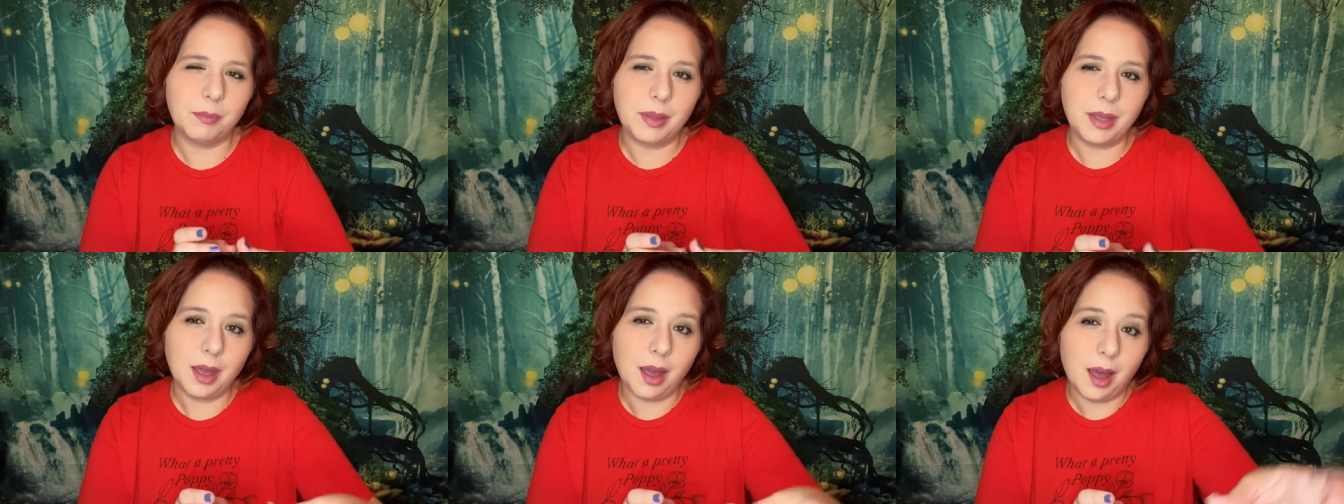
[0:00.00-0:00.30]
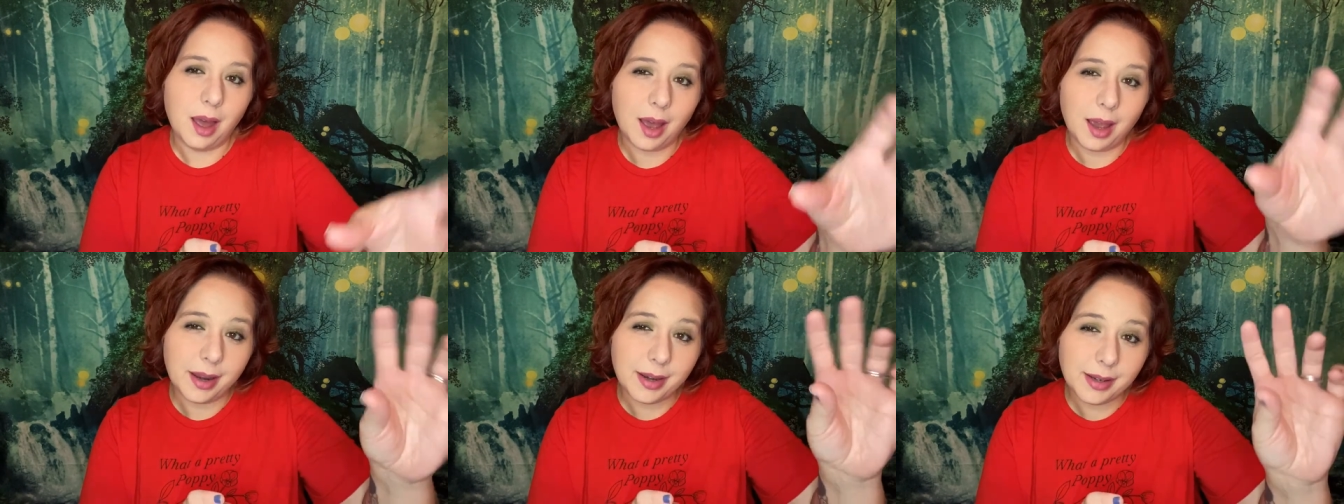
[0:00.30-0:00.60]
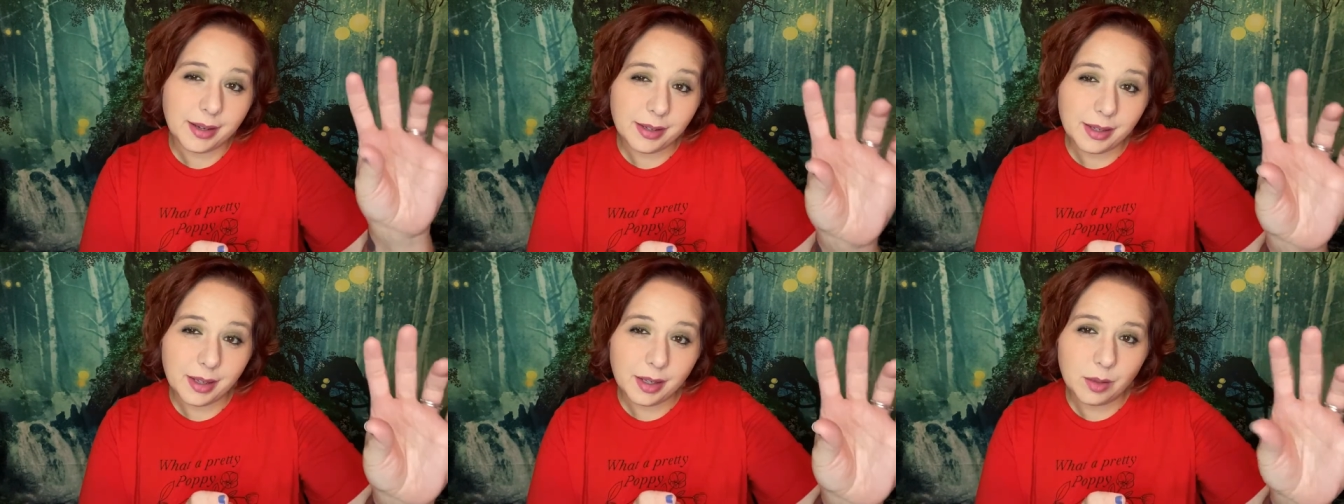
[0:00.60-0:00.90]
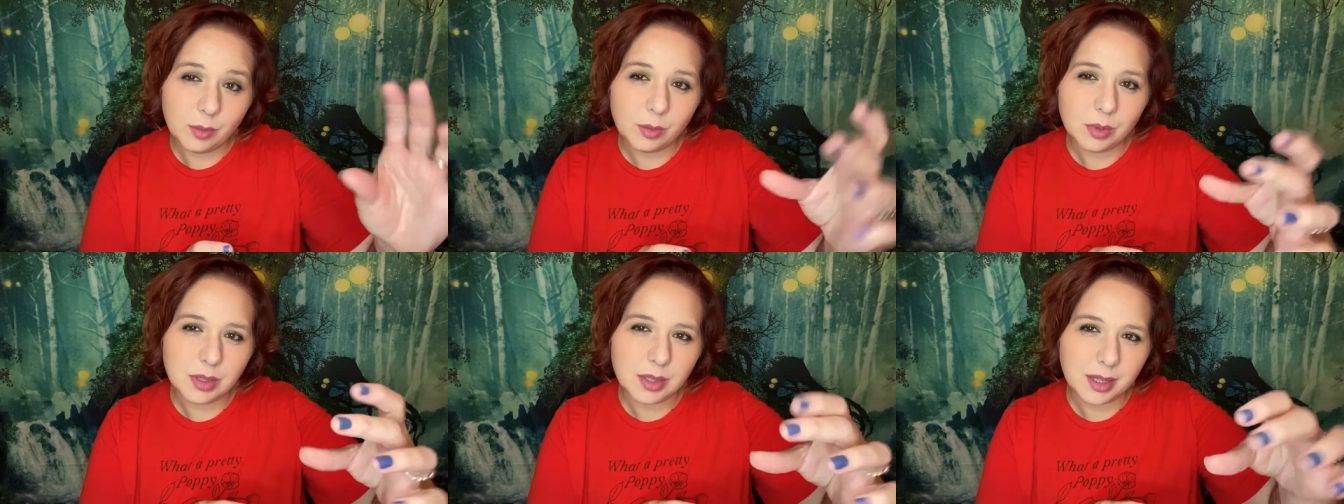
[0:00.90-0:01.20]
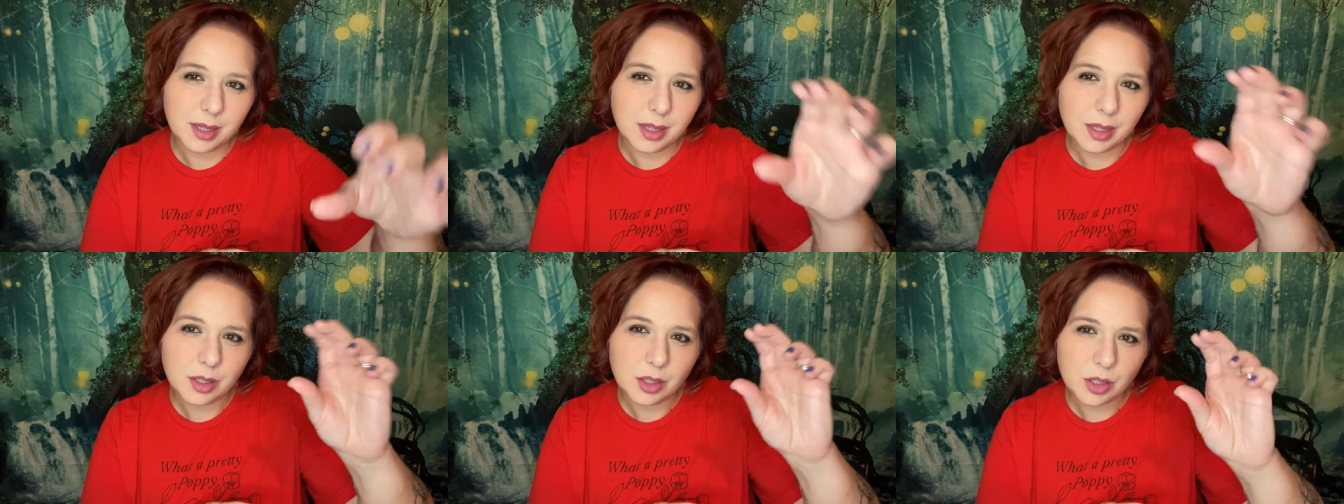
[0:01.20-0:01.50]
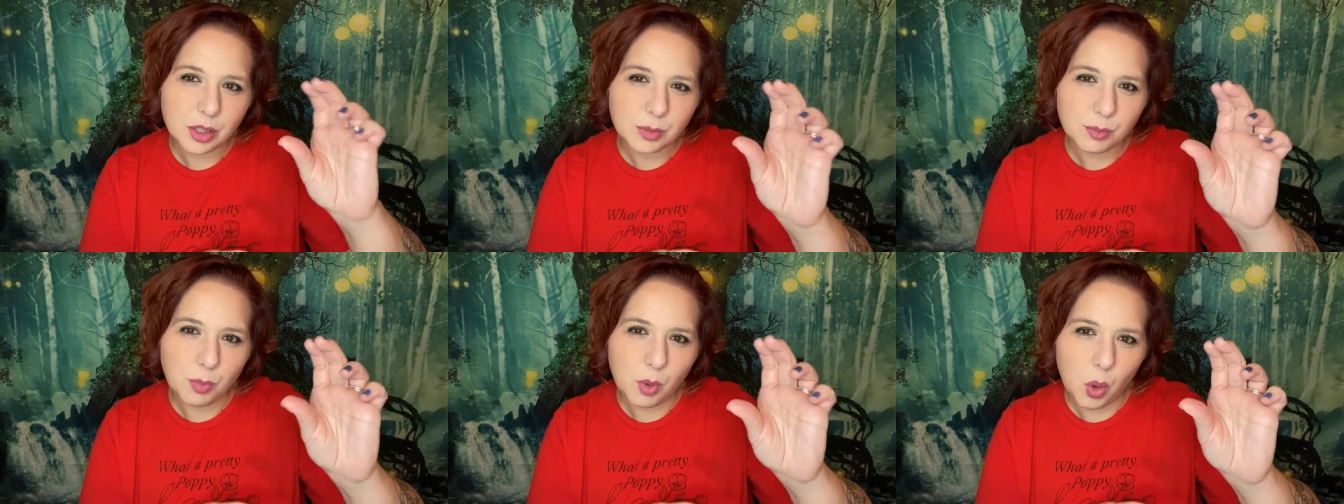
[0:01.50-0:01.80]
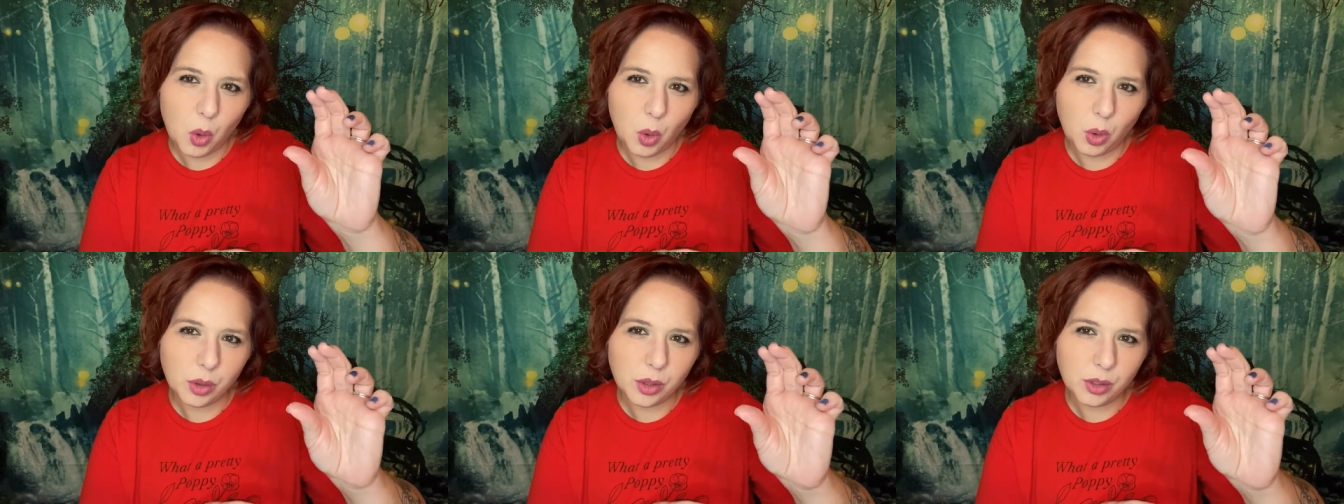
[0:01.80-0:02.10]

behind it was like a small